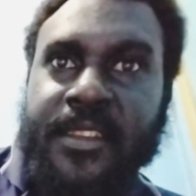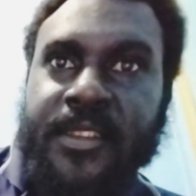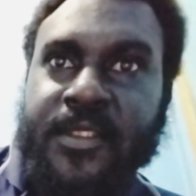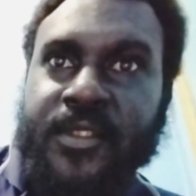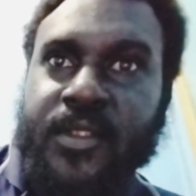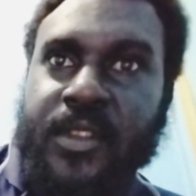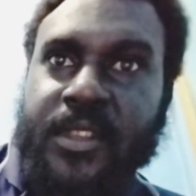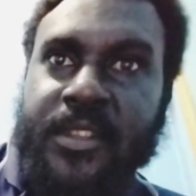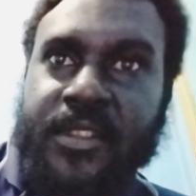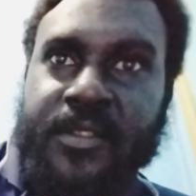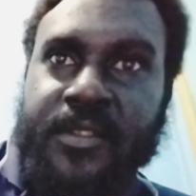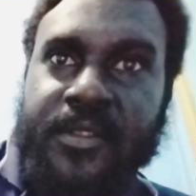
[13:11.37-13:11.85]

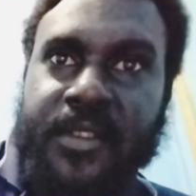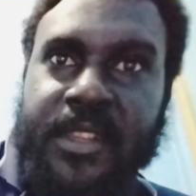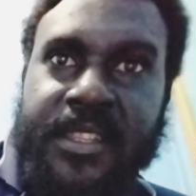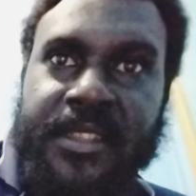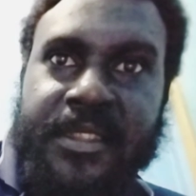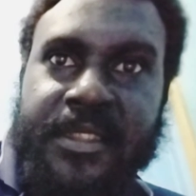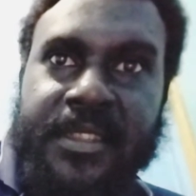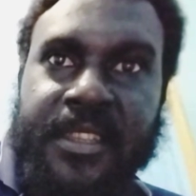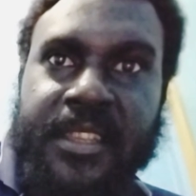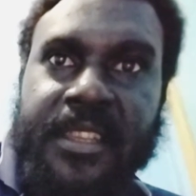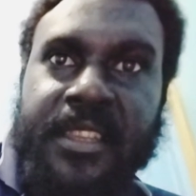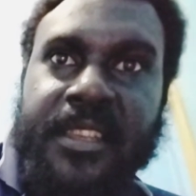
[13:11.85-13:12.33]
So as you can
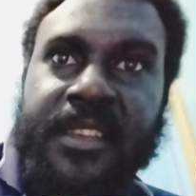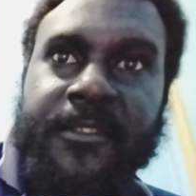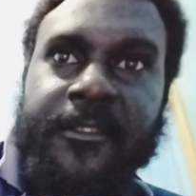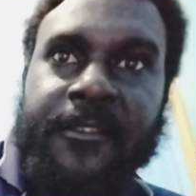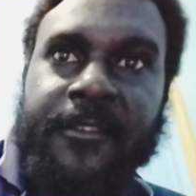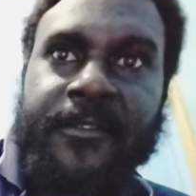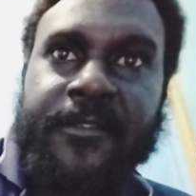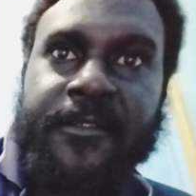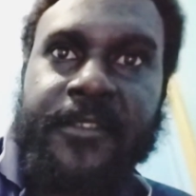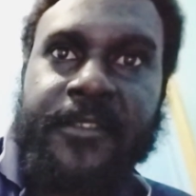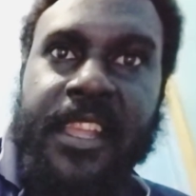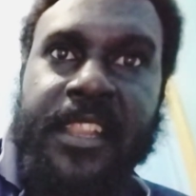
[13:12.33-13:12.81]
see here,
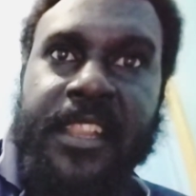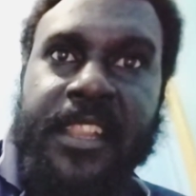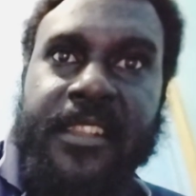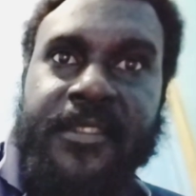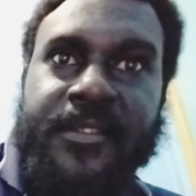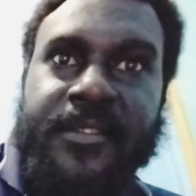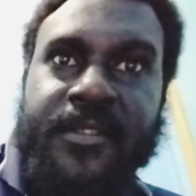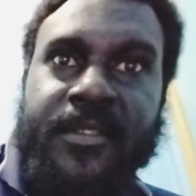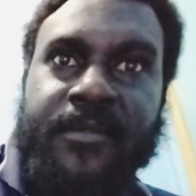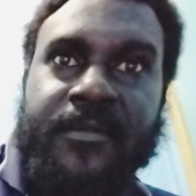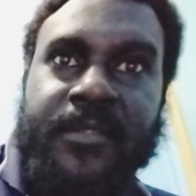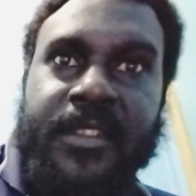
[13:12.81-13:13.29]

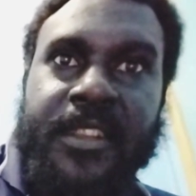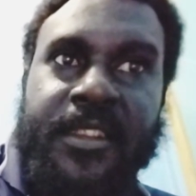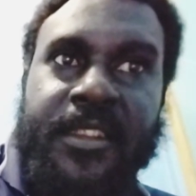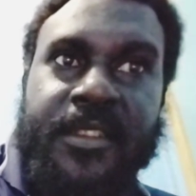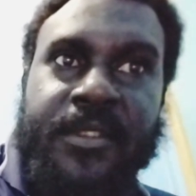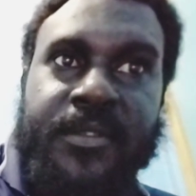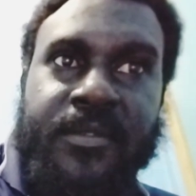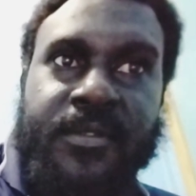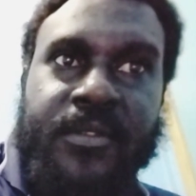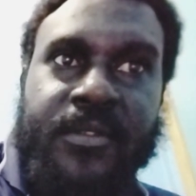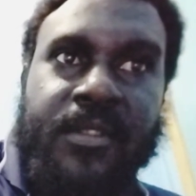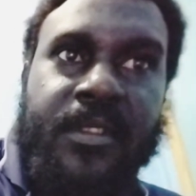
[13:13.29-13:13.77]
financial video
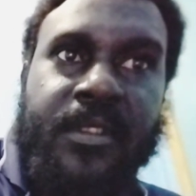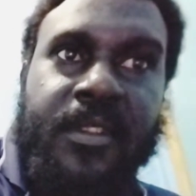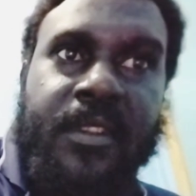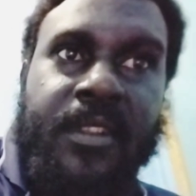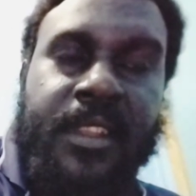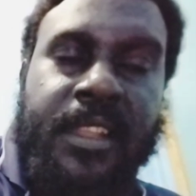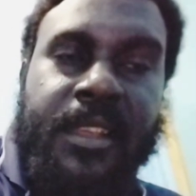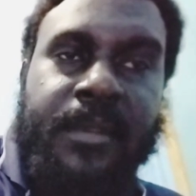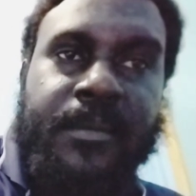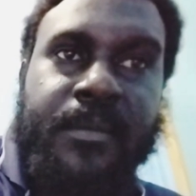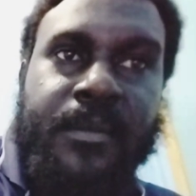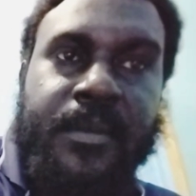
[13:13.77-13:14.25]

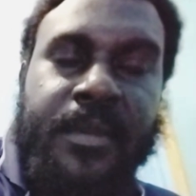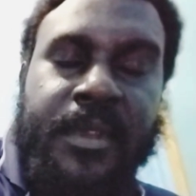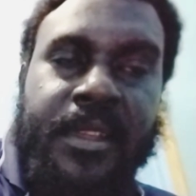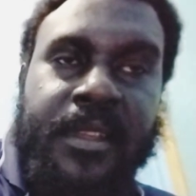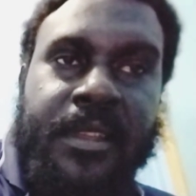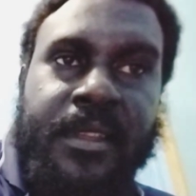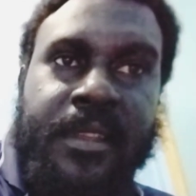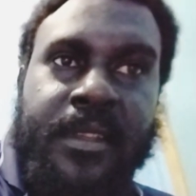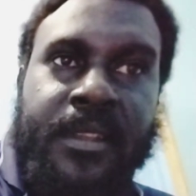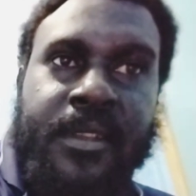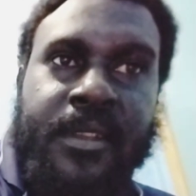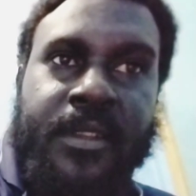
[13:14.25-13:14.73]
tutorial and
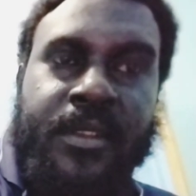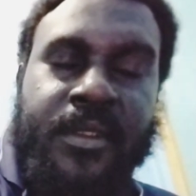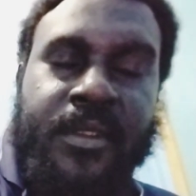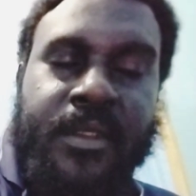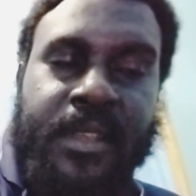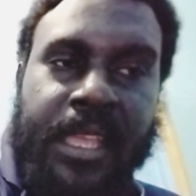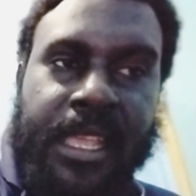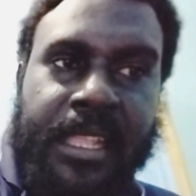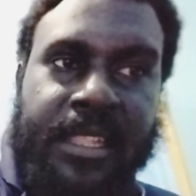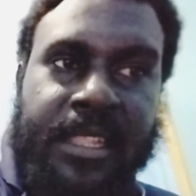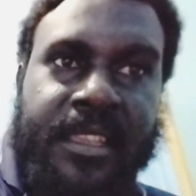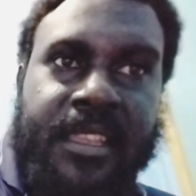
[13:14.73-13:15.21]

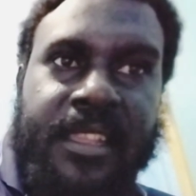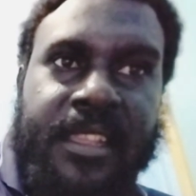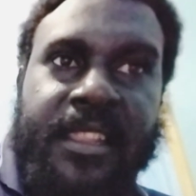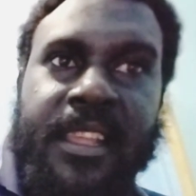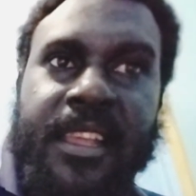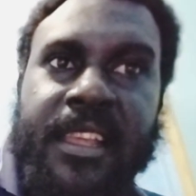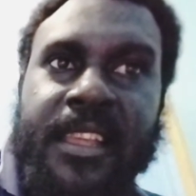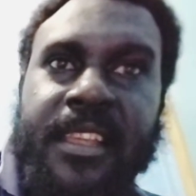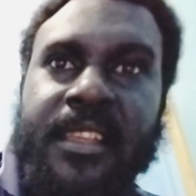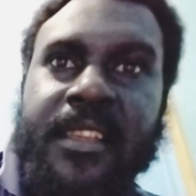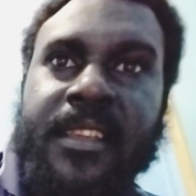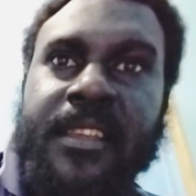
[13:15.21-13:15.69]
it
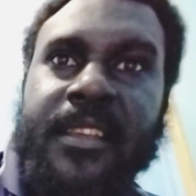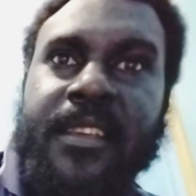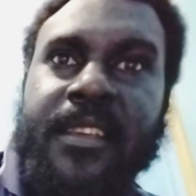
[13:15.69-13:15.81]
kina